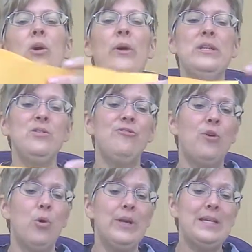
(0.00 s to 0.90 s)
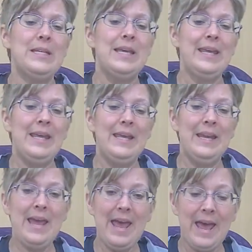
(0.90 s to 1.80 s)
going to fold it
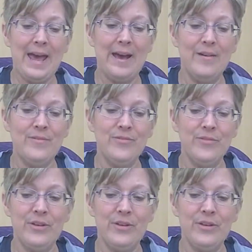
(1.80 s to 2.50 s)
in half.